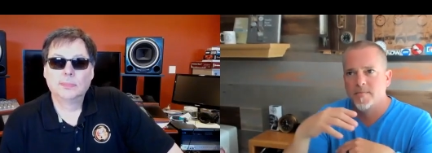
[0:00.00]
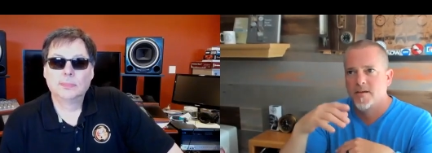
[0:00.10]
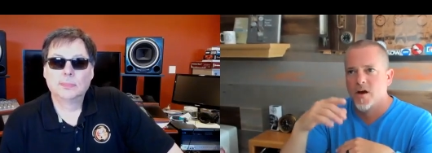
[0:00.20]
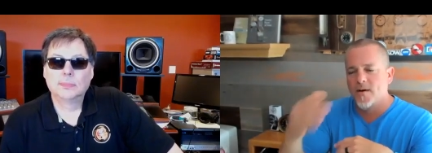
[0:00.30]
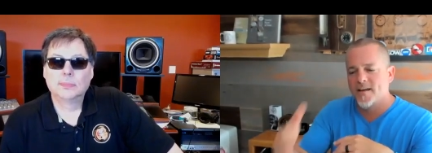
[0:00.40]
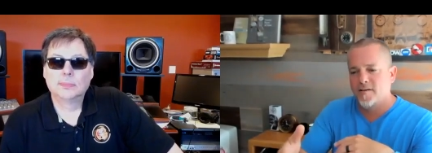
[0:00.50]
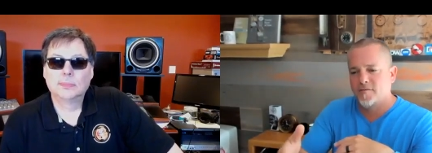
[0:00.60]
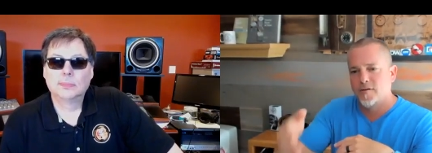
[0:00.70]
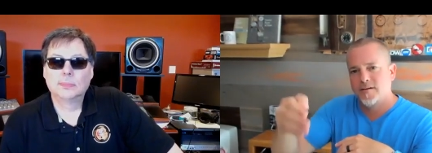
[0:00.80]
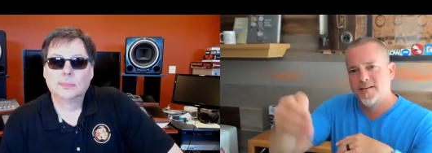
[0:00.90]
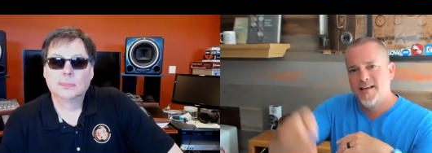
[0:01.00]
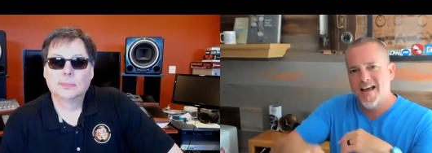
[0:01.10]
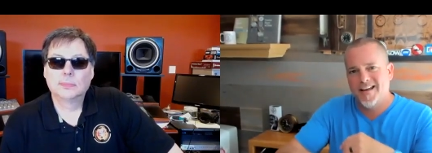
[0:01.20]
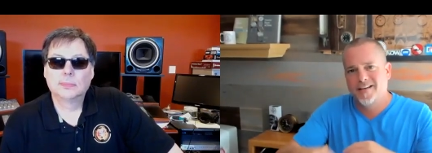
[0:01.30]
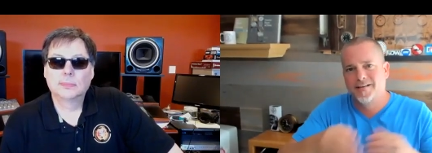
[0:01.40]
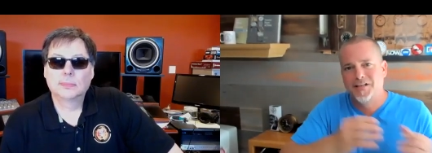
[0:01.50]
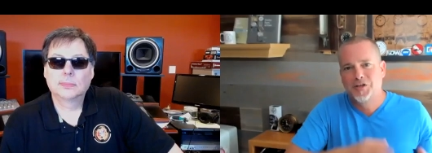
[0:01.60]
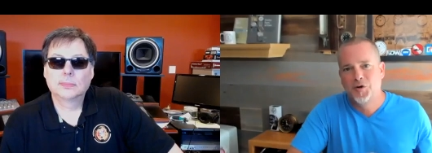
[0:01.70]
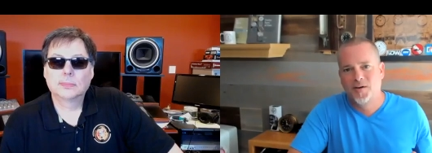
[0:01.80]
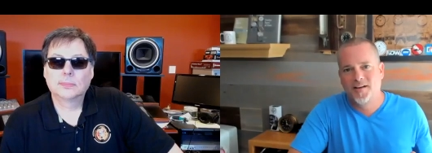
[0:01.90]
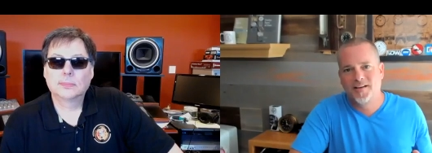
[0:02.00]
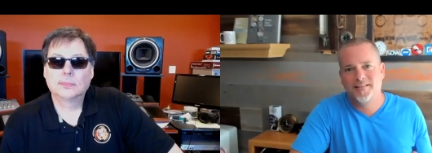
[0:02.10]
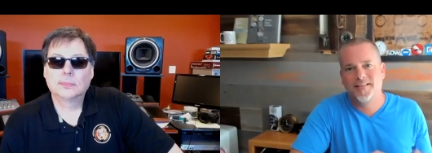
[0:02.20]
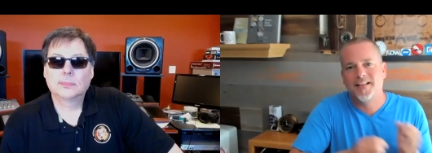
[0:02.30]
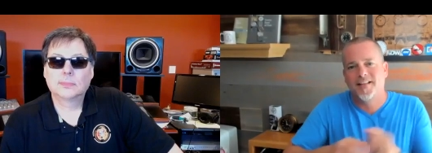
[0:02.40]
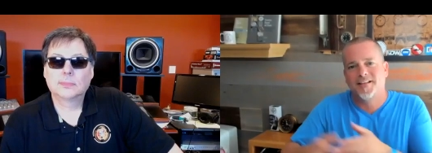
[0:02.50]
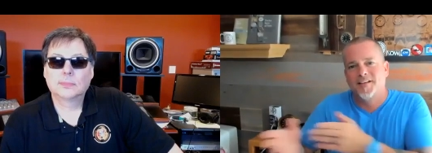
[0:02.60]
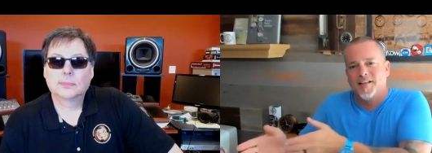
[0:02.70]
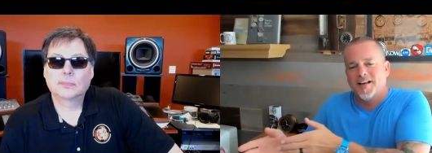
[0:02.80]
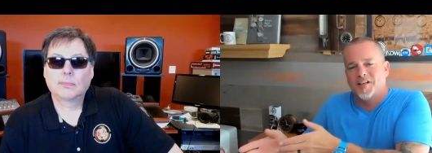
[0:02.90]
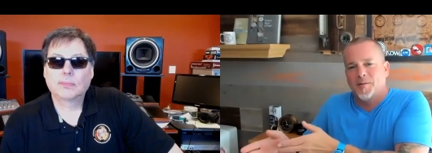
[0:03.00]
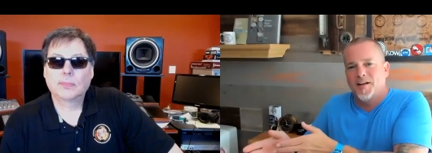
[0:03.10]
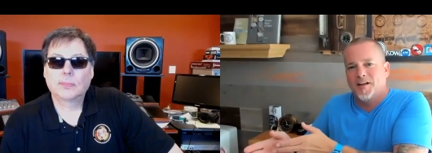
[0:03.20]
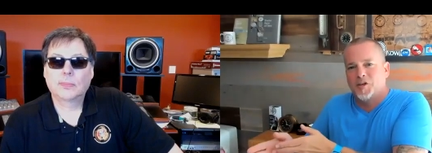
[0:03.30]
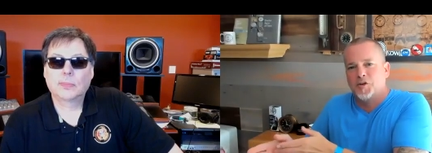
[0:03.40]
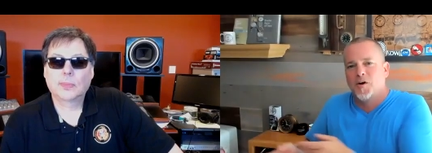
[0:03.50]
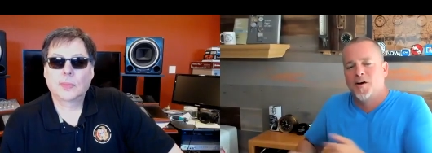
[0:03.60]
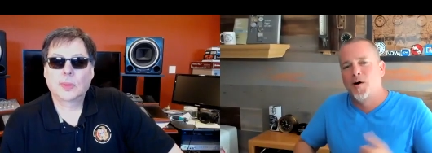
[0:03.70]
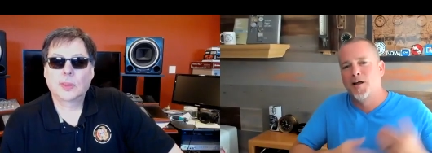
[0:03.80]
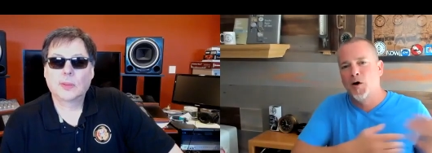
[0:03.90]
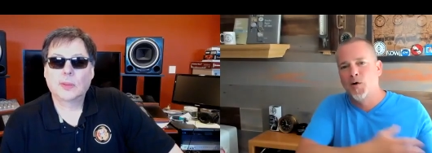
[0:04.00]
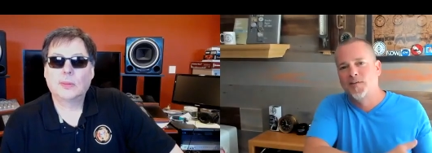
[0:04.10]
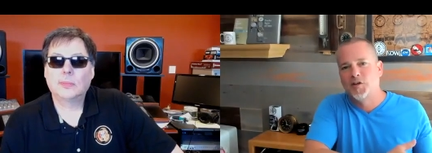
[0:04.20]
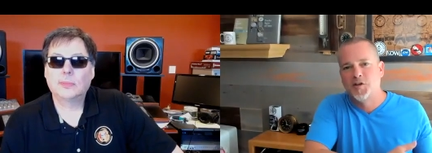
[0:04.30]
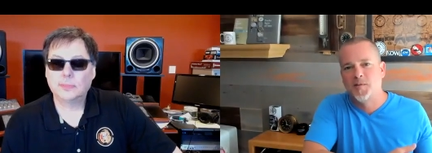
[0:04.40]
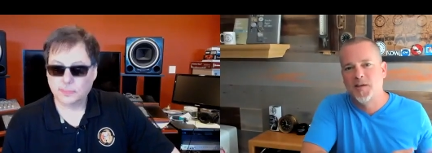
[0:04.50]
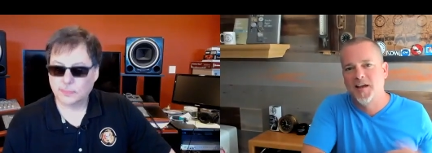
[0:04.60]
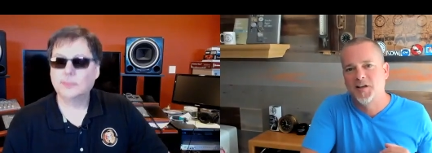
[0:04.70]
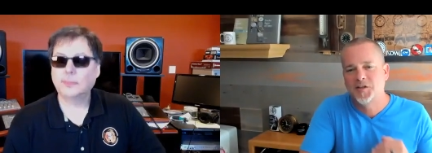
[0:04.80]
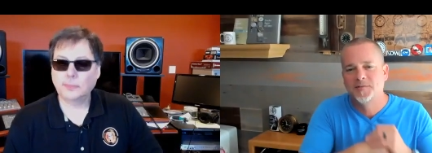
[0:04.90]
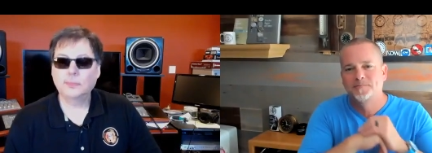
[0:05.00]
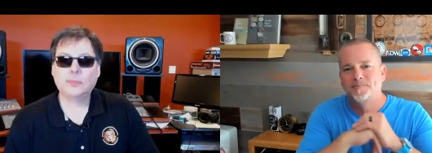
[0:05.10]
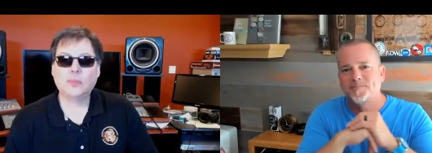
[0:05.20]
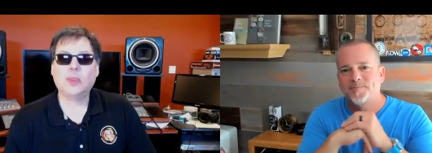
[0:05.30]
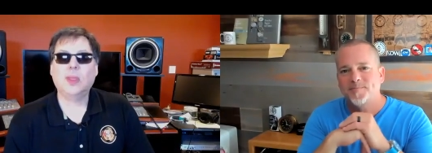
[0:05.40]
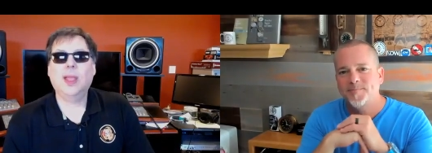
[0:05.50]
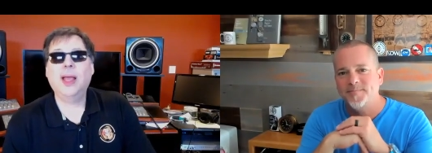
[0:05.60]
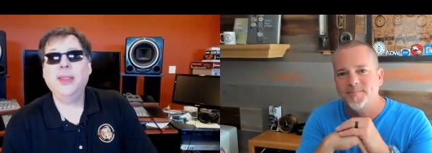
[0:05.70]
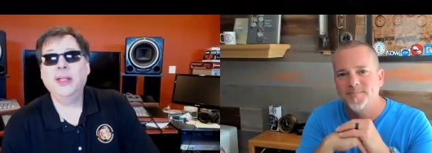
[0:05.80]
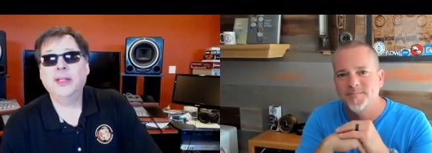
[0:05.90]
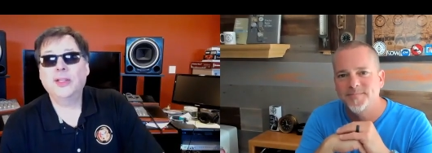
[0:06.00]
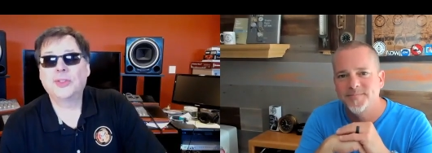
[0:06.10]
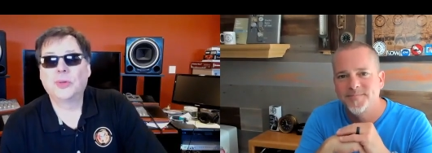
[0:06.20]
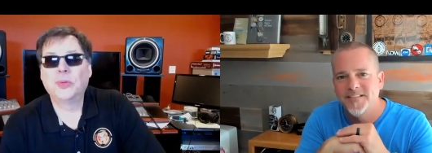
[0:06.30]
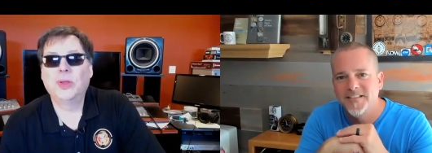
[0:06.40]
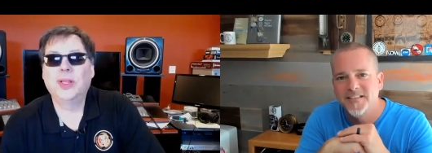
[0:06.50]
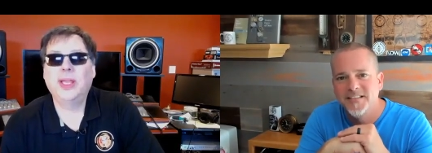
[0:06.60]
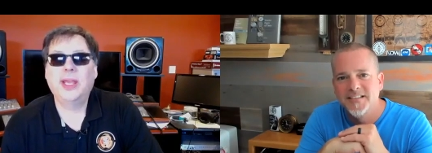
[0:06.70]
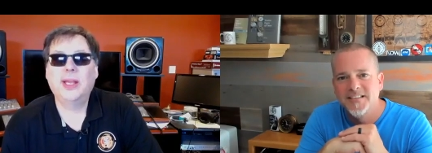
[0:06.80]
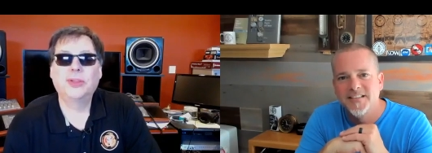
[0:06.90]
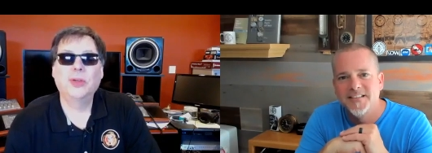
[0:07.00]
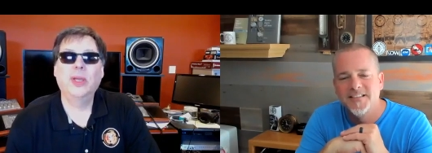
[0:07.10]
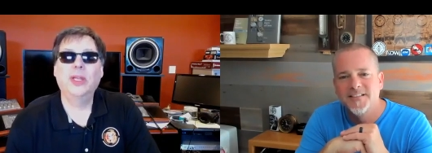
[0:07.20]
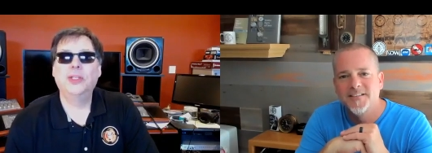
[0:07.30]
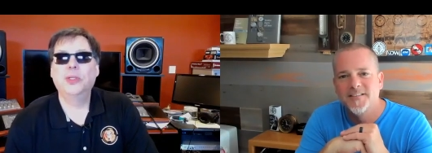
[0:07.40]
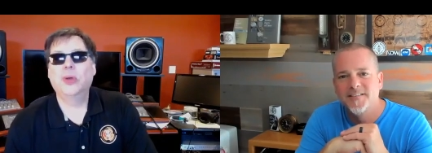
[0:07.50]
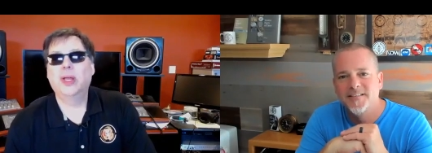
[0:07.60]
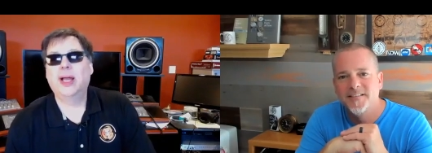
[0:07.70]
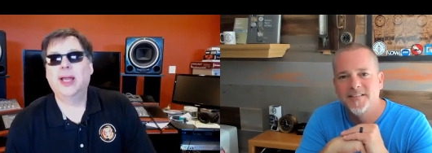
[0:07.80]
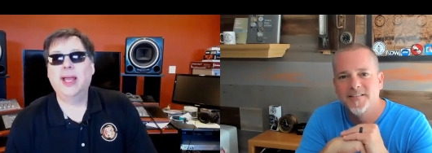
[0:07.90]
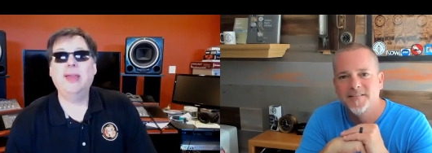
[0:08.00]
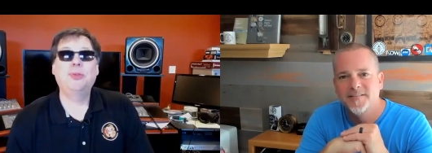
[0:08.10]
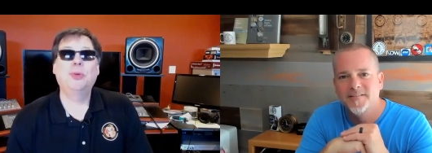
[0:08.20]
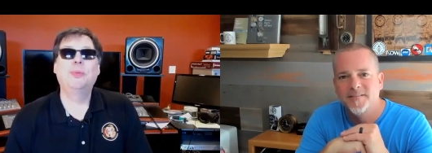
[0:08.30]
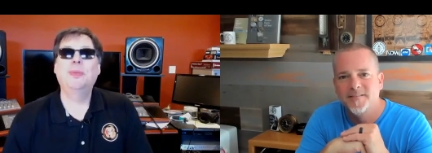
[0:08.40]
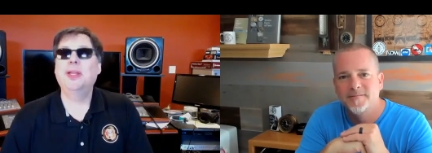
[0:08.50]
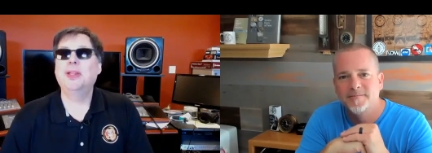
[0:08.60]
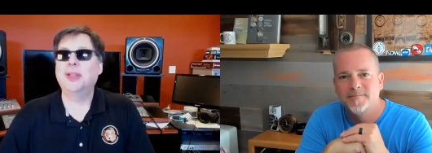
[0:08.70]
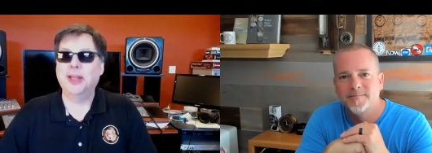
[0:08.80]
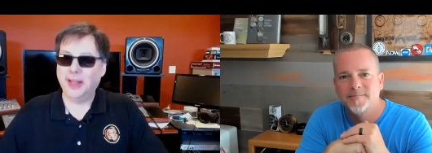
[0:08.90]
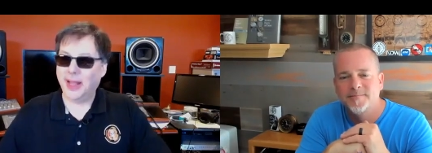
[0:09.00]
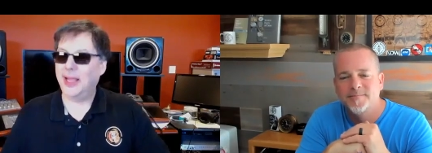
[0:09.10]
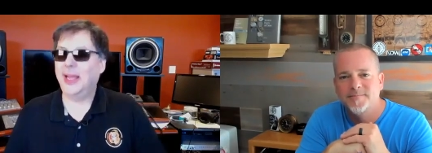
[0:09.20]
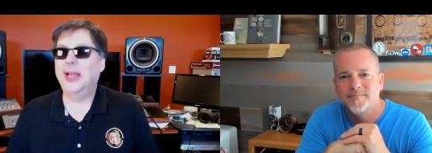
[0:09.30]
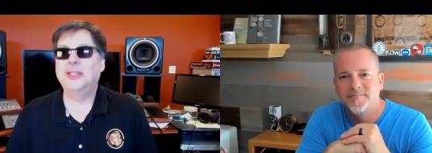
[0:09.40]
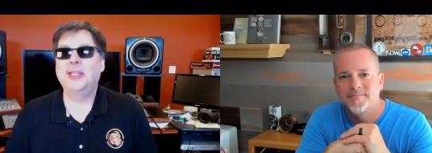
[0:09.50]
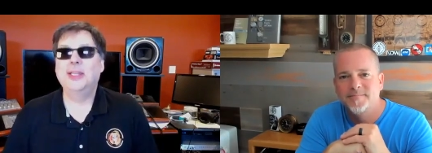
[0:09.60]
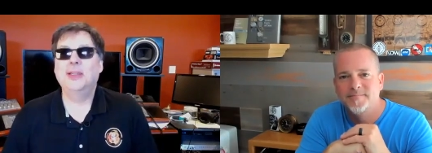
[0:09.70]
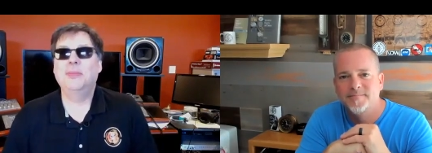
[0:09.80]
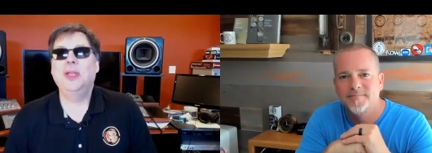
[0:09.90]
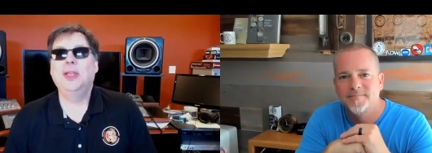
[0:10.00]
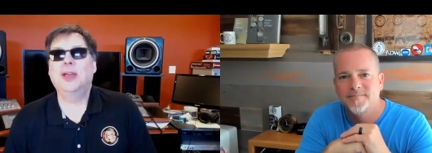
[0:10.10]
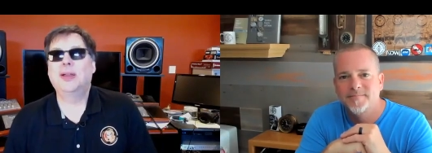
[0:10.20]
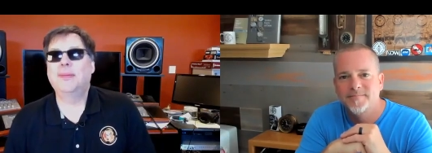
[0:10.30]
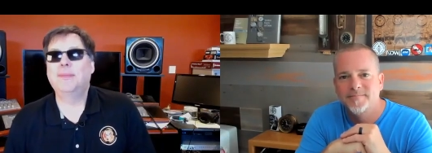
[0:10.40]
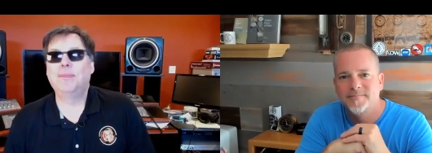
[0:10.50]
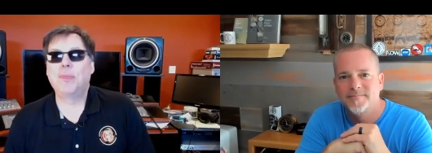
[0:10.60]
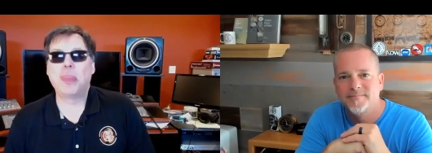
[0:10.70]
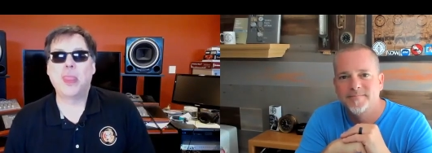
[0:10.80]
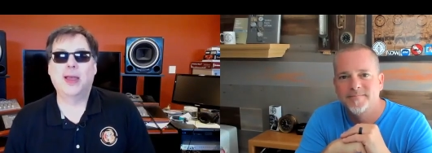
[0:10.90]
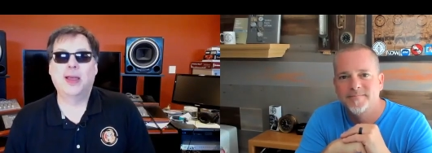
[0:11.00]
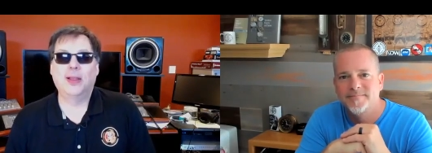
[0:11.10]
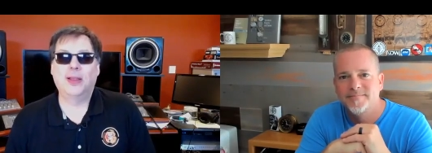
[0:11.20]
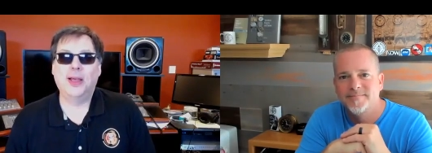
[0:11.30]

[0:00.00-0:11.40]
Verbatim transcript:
Speaker 1: going after it, getting it, enjoying it, and then letting letting somebody else enjoy it while I go after something else.
Speaker 2: I think that's a really healthy way to do it. I, I have to admit that uh, I, I, tend to be uh, a, a, lot